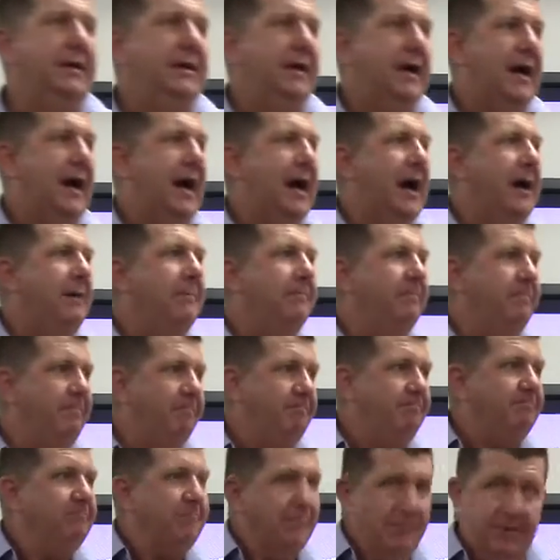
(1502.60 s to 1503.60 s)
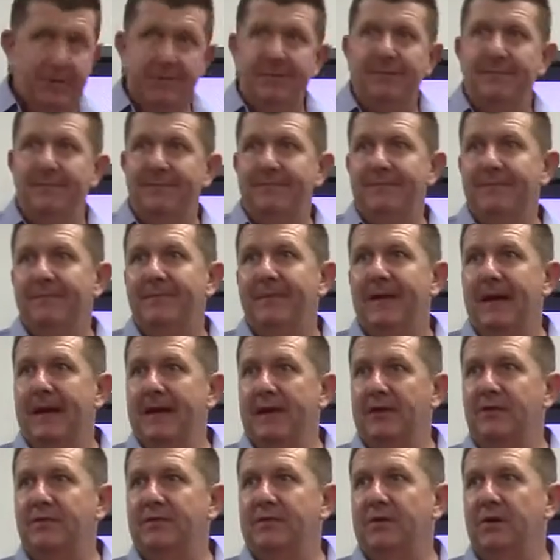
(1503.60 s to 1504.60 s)
and you
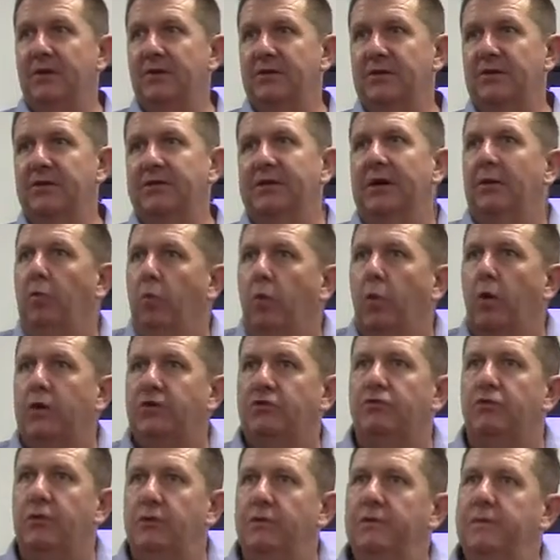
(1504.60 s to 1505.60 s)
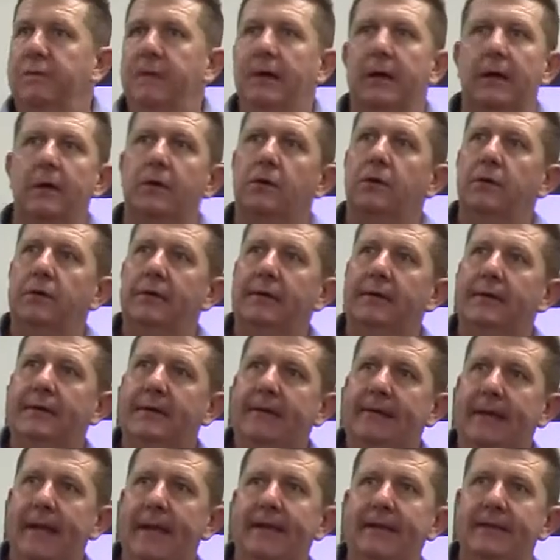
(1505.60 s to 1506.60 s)
ask yourself, what's wrong with me? I can't
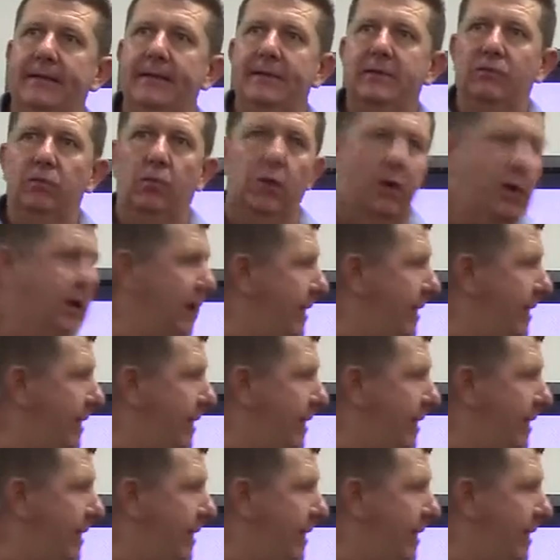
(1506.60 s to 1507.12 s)
get this. Why